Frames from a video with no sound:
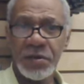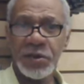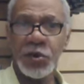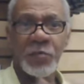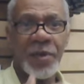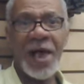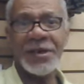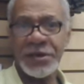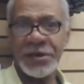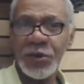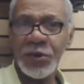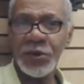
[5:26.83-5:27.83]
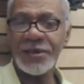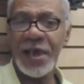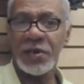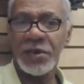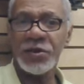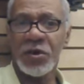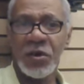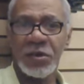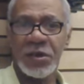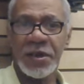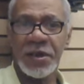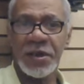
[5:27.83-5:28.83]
Your body slows down internally,